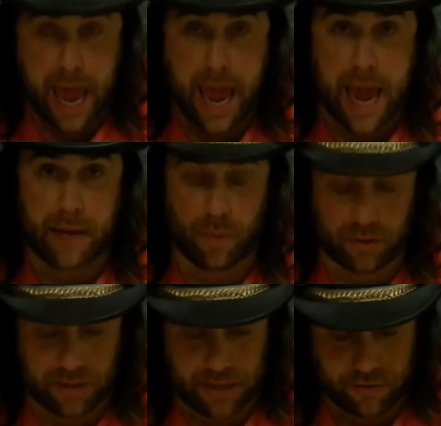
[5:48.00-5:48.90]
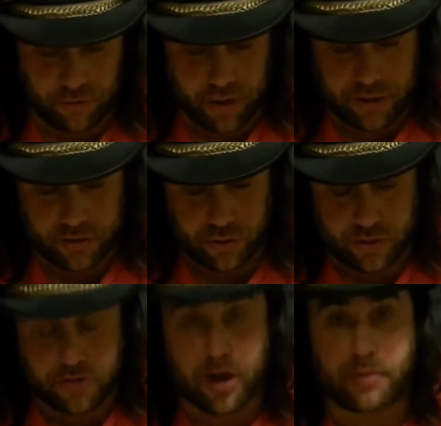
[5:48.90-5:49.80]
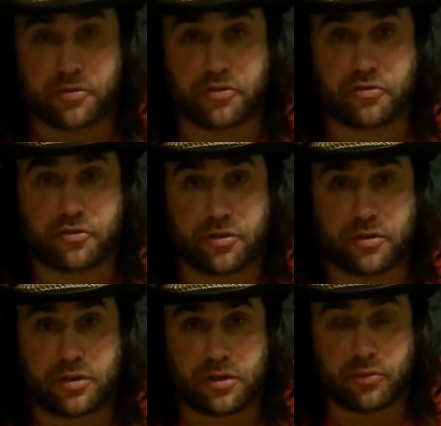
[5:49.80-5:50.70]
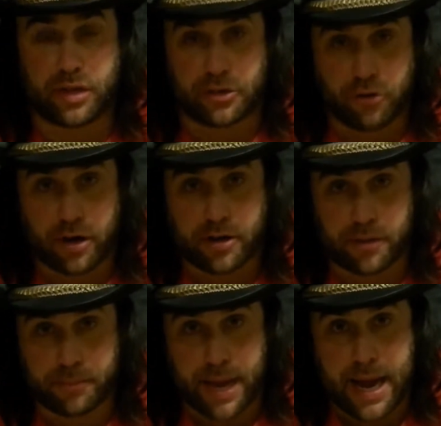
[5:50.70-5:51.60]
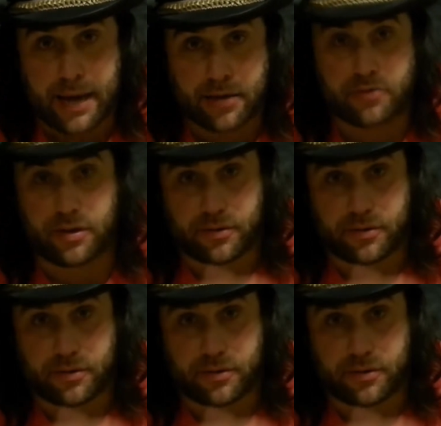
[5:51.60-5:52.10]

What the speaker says: And what they try to do at times is, when they try to come back to